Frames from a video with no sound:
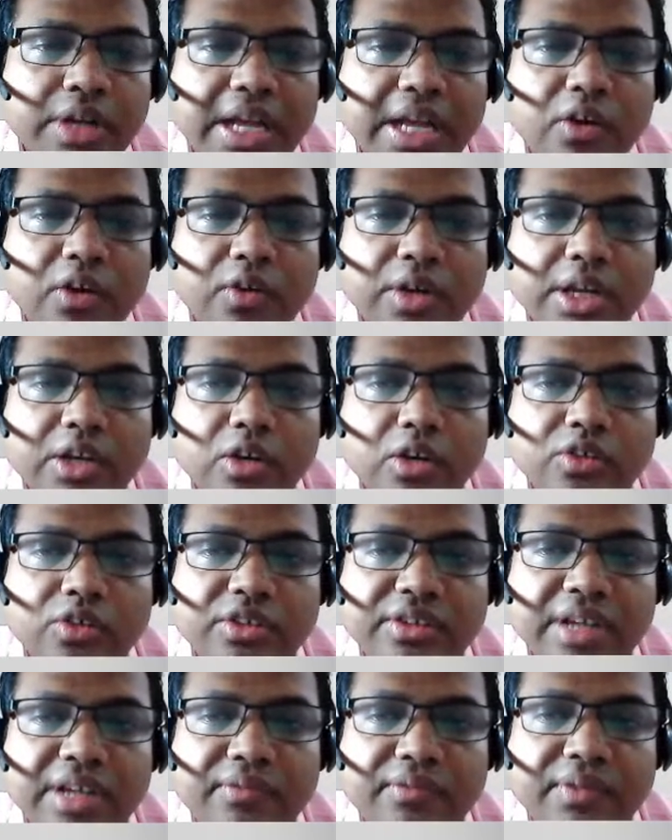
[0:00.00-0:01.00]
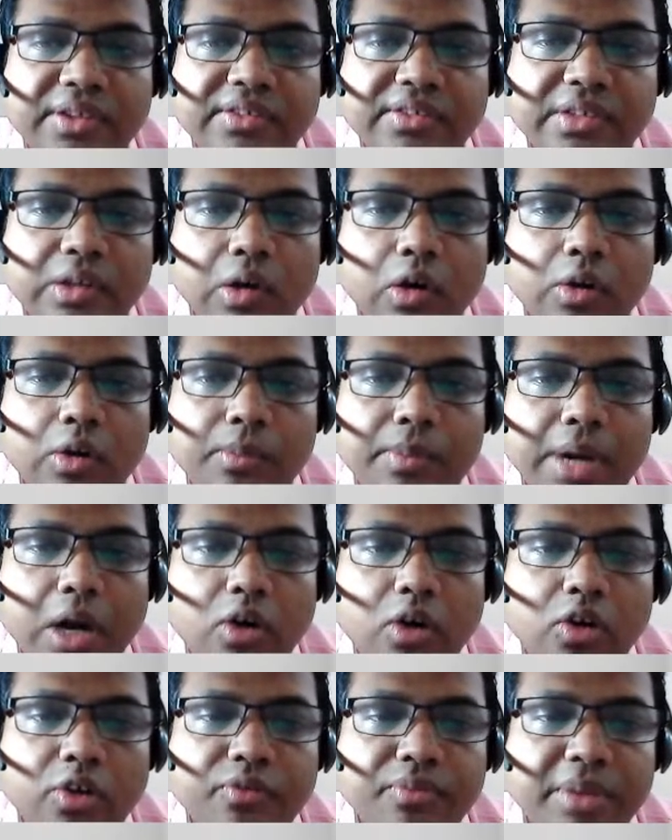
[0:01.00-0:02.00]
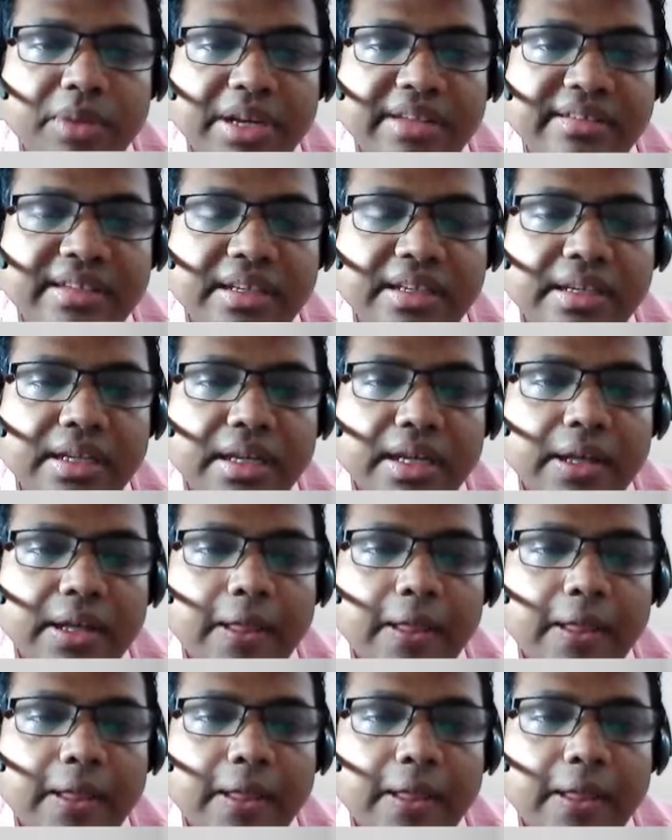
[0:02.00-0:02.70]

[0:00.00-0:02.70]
Nanotechnology is advancing all brand of medicine.